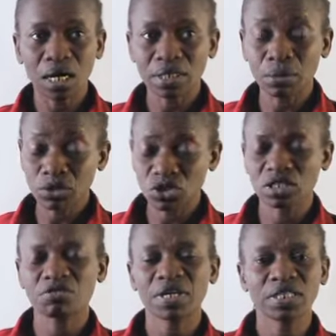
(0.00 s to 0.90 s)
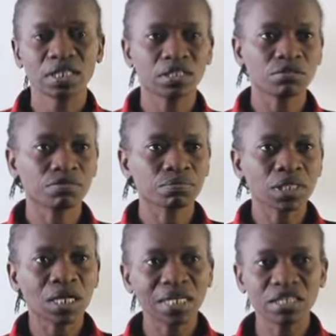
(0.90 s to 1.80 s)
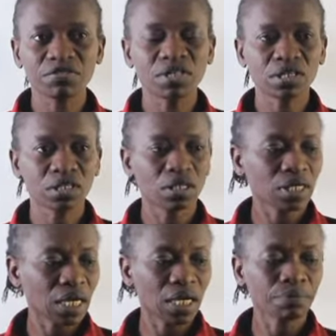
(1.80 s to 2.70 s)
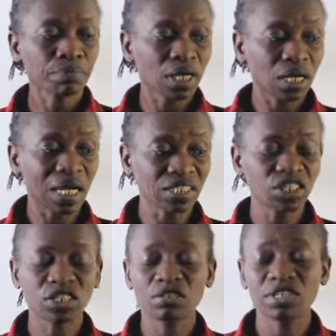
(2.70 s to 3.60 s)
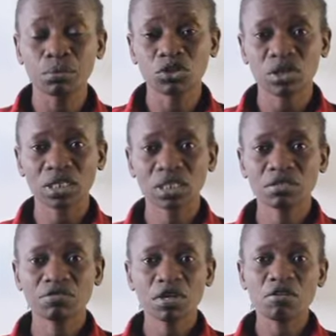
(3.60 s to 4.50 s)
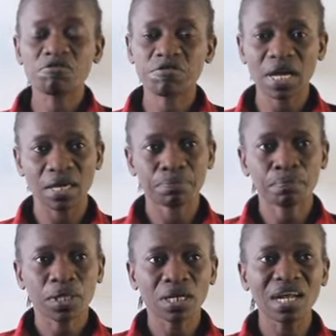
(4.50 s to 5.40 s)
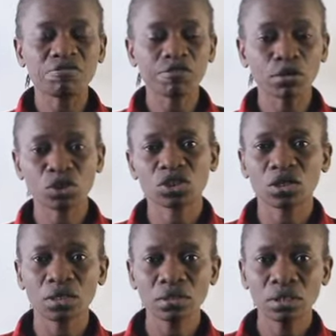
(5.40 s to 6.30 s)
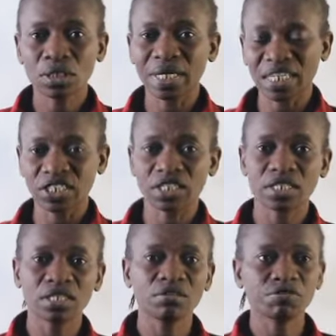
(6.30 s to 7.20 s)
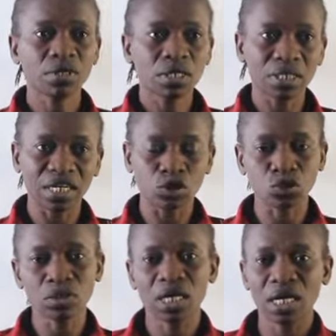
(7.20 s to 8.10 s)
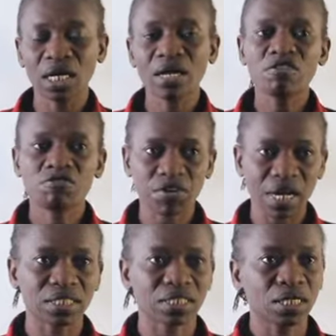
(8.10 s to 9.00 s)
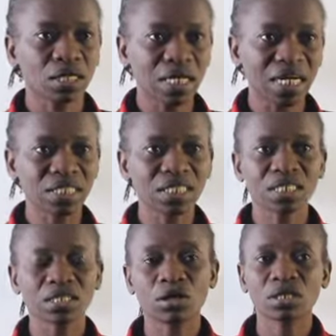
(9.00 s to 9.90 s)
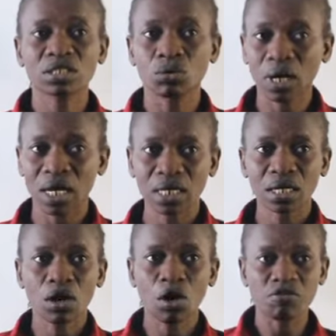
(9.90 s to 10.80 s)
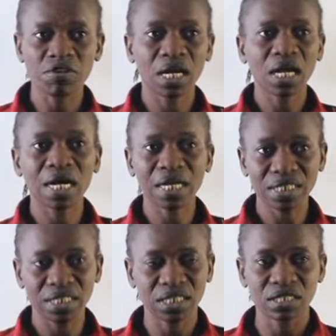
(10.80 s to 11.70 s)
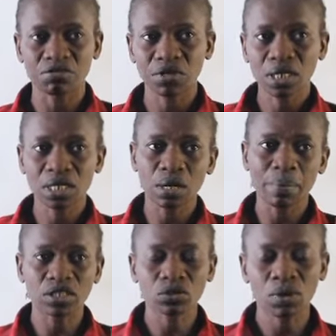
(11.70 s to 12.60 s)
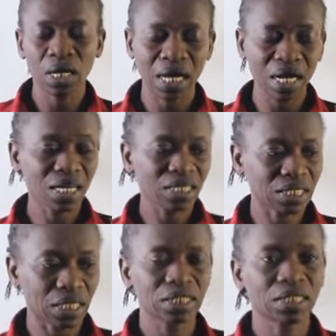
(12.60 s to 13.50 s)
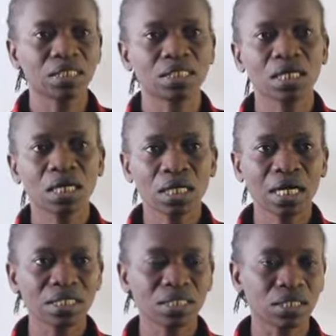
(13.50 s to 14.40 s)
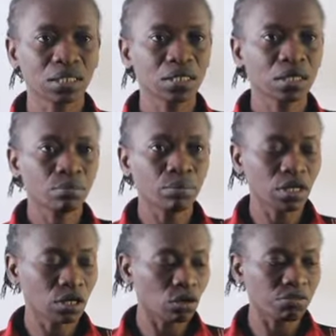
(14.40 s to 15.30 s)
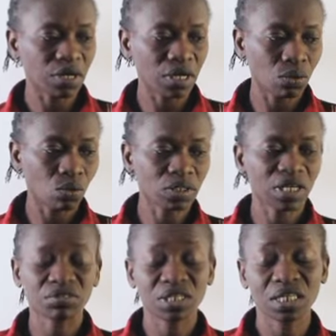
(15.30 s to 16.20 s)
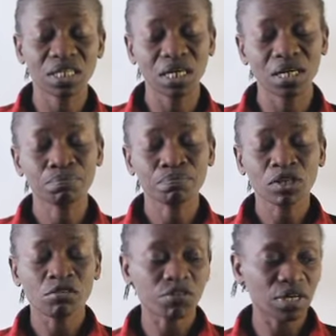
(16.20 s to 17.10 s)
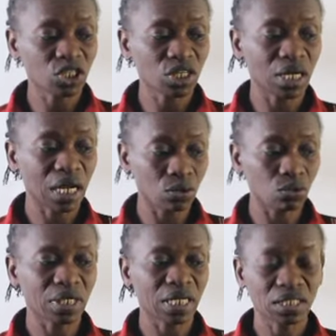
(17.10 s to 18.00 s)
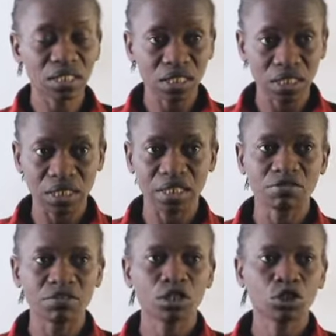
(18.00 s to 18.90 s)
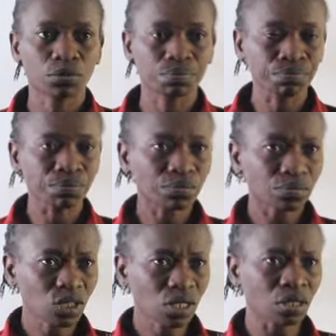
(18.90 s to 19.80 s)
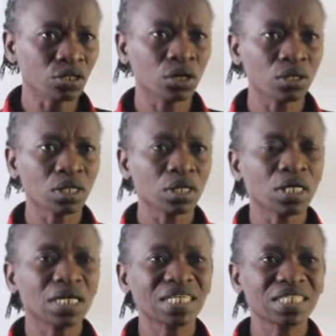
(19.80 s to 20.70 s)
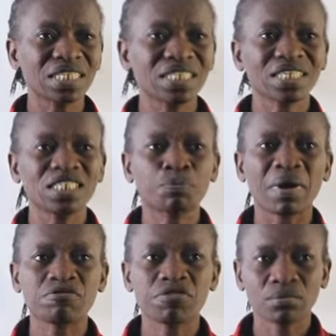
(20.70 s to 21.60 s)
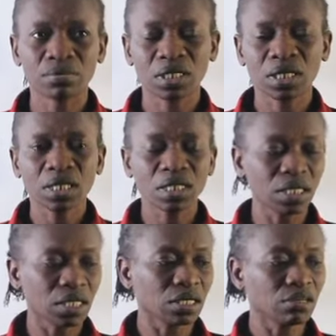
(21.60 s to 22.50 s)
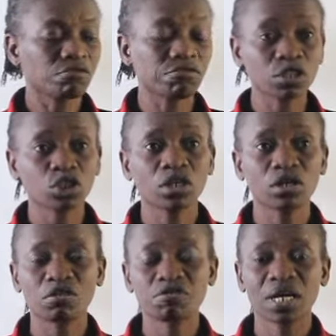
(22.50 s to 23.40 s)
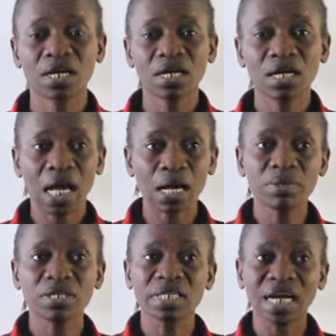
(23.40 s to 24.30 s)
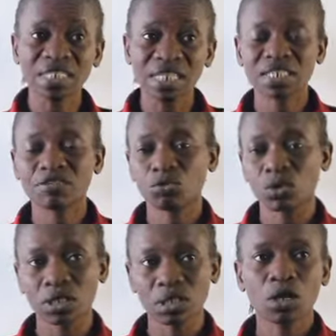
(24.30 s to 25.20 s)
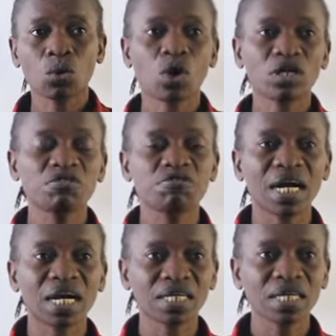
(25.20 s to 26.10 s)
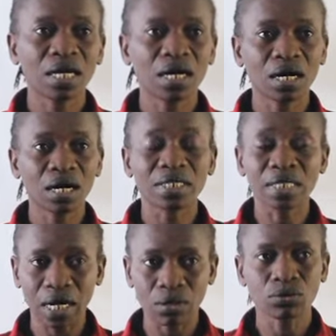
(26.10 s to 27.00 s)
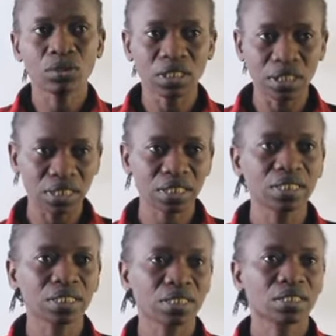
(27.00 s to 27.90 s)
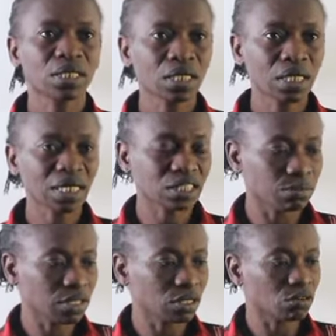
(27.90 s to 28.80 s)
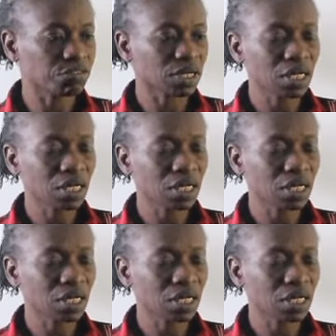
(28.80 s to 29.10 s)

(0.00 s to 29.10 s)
demonstrative adjective? La définition est l'adjectif démonstratif fait la fonction d'adjectif dans une phrase. That is, it does the work of an adjective in a particular sentence. That's the meaning of what I've said in a French language, that is in the definition. Donc, that is, it performs the function of, the adjective will qualify noun in a sentence. That's the meaning of